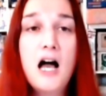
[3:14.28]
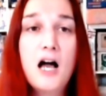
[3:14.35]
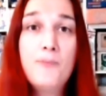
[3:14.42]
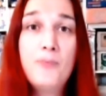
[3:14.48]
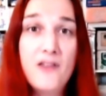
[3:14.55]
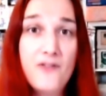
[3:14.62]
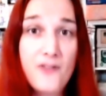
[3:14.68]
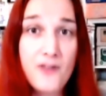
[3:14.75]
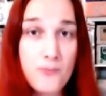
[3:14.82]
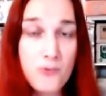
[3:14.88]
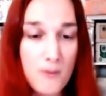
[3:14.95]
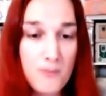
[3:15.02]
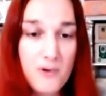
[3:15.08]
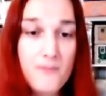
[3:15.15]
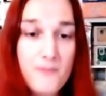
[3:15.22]
But the
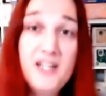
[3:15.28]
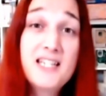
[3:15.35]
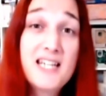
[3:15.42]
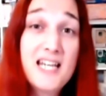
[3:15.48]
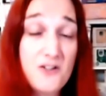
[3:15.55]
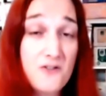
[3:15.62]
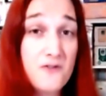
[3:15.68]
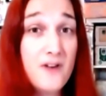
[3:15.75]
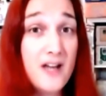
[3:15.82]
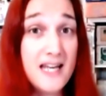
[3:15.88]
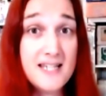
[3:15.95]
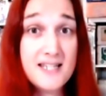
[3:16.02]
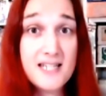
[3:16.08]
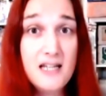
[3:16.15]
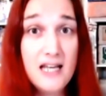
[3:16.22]
problem that Nintendo
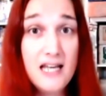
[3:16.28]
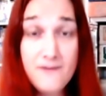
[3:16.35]
faced,